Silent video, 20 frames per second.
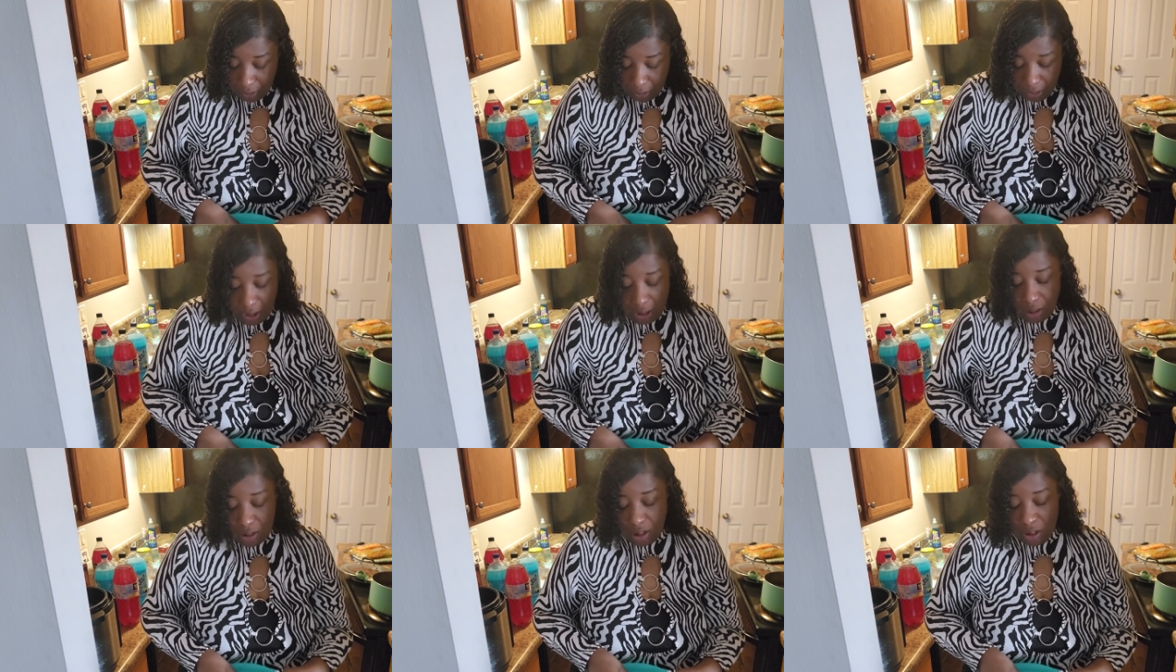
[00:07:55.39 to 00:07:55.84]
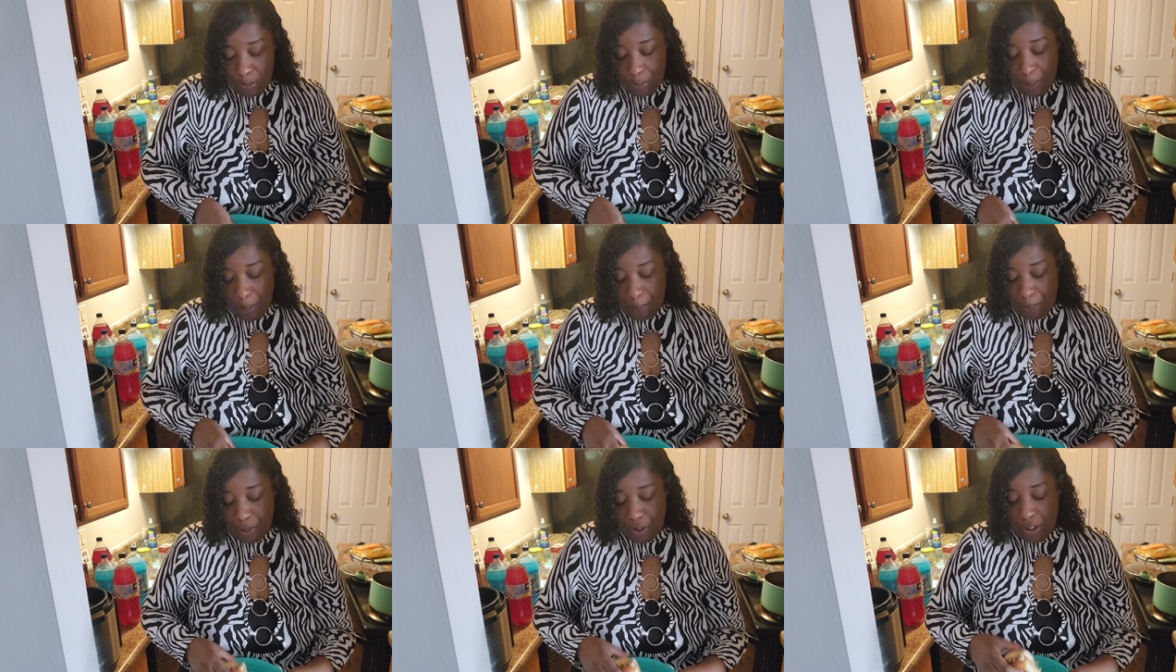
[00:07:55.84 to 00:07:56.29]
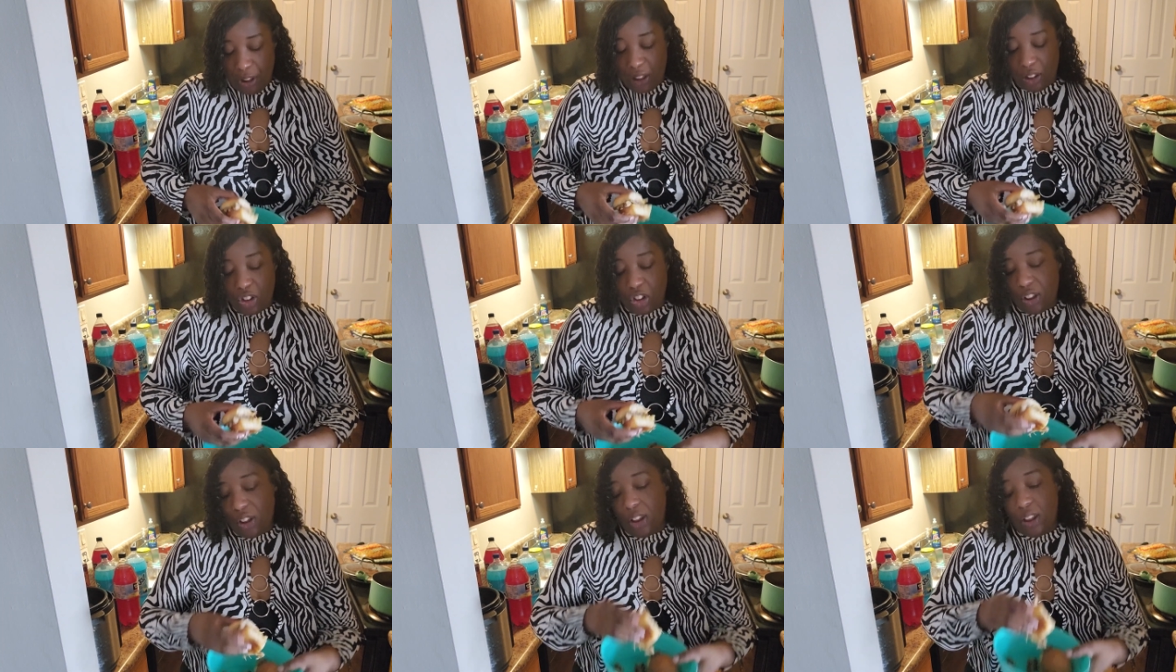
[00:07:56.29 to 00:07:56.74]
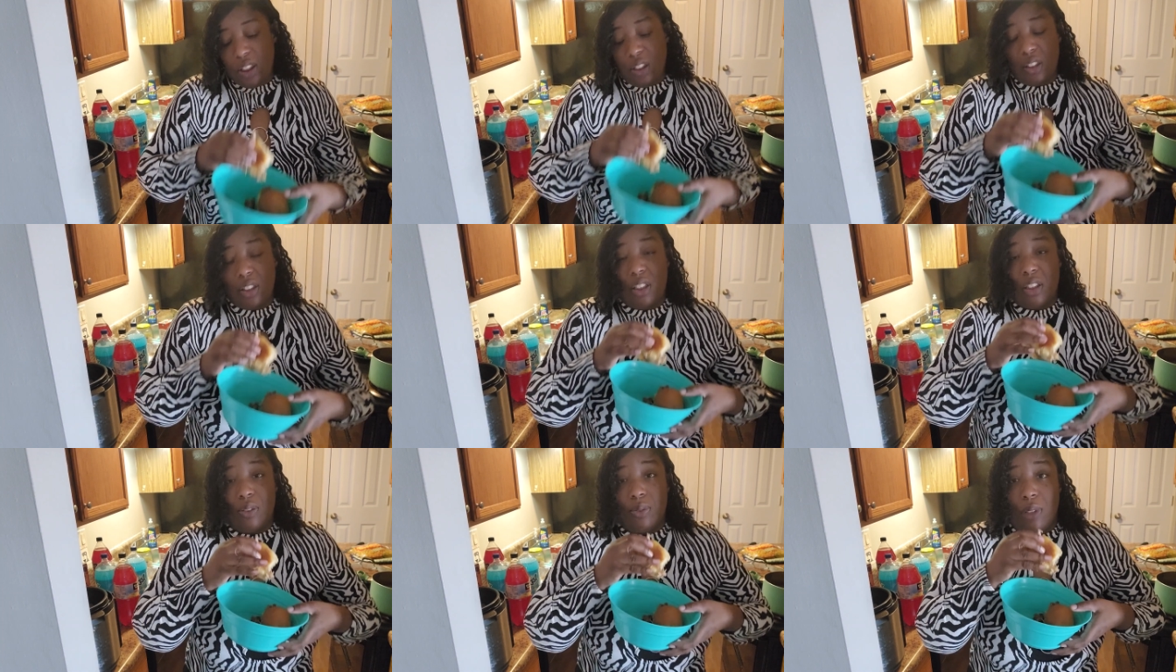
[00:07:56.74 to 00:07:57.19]
I used pepper jack cheese
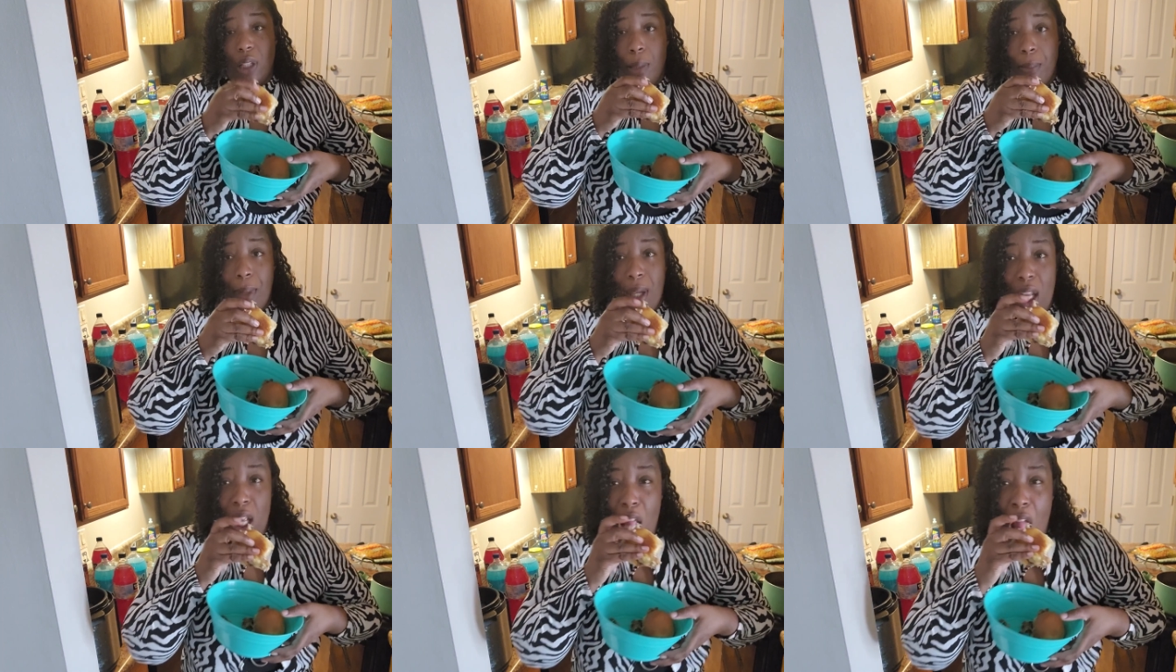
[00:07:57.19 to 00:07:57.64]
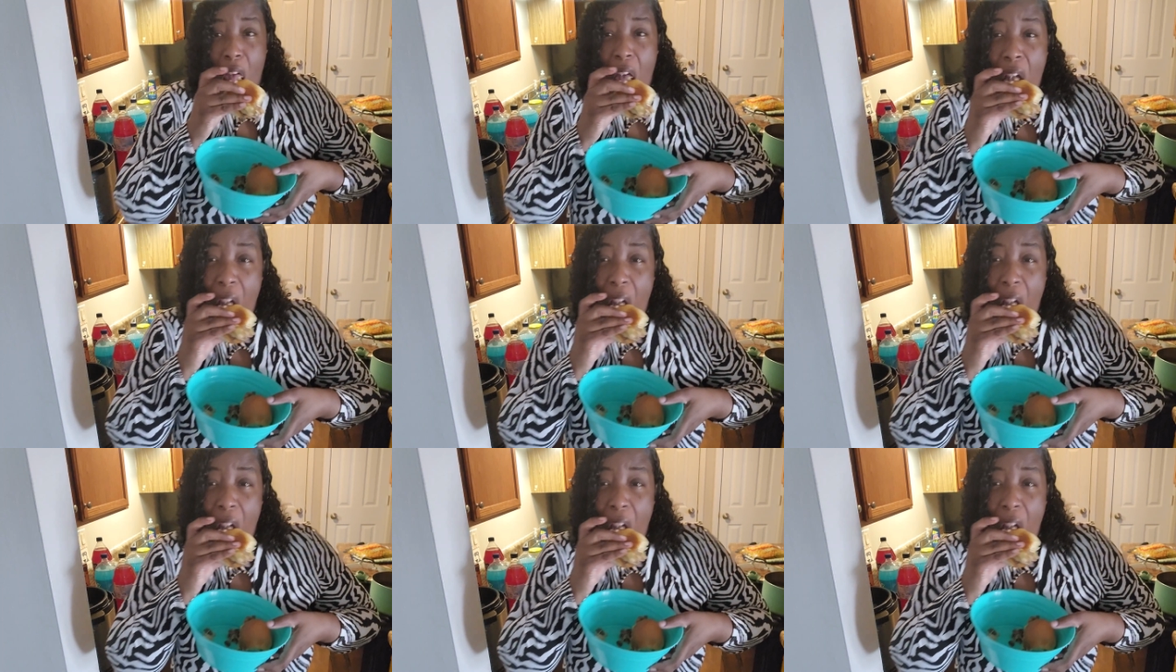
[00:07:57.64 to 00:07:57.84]
and that's what I made.